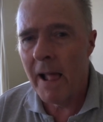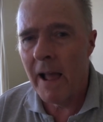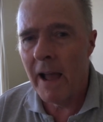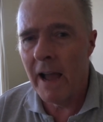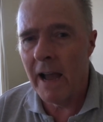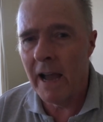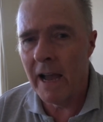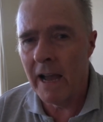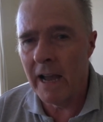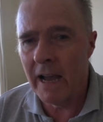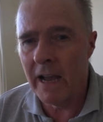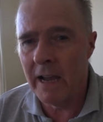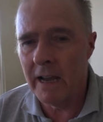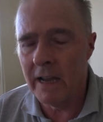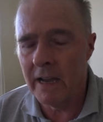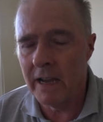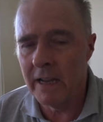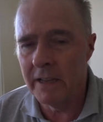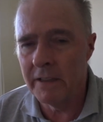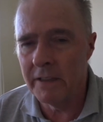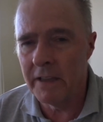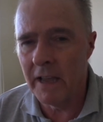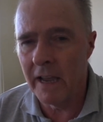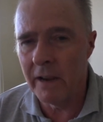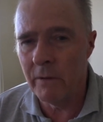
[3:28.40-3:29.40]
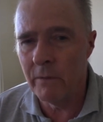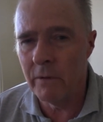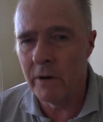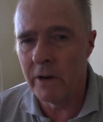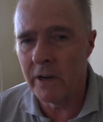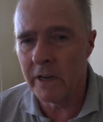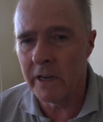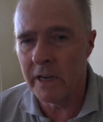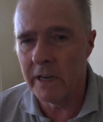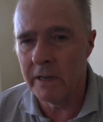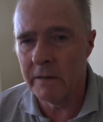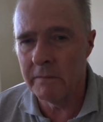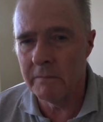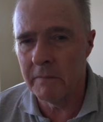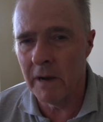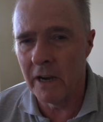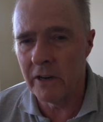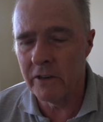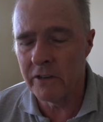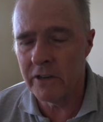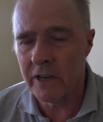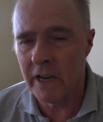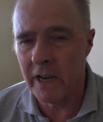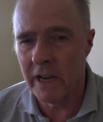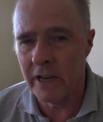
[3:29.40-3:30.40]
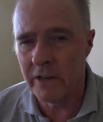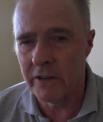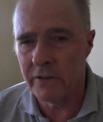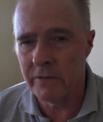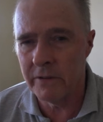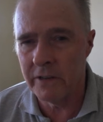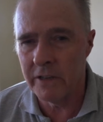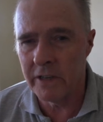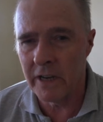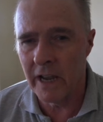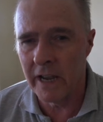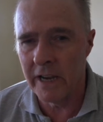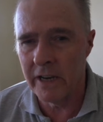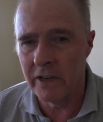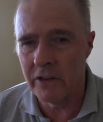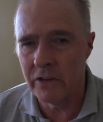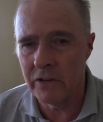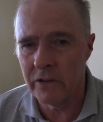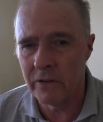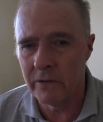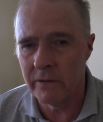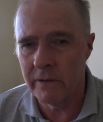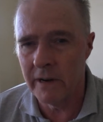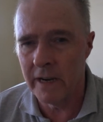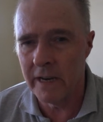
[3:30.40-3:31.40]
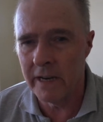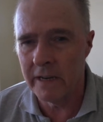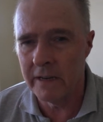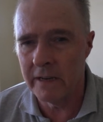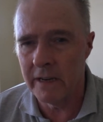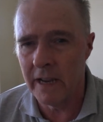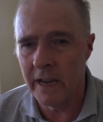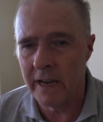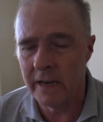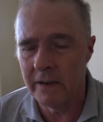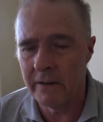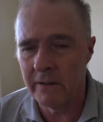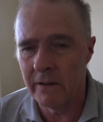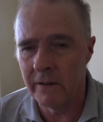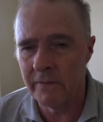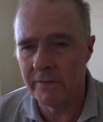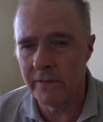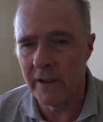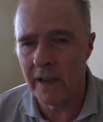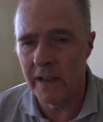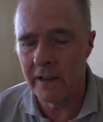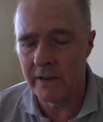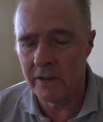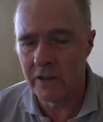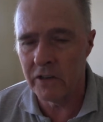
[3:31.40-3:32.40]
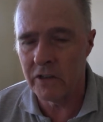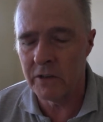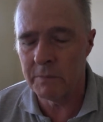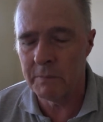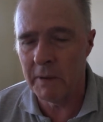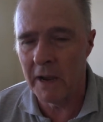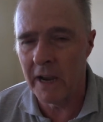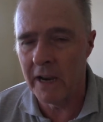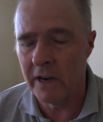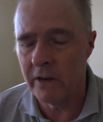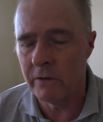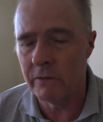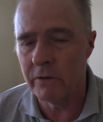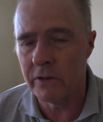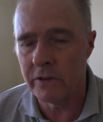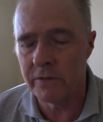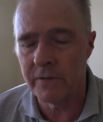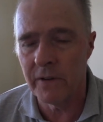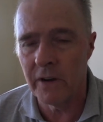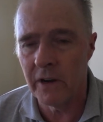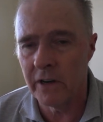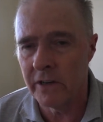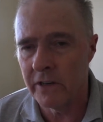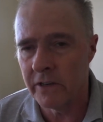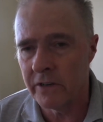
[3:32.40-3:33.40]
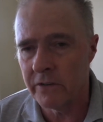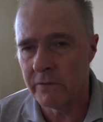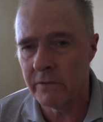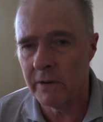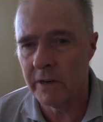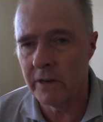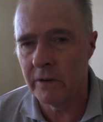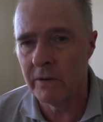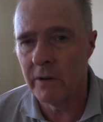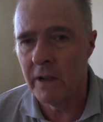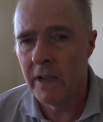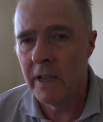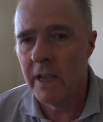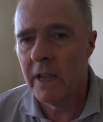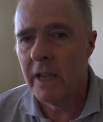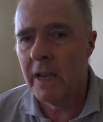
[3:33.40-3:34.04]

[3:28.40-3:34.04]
and they work in most countries, Asia, and I found in Spain it was fine as well.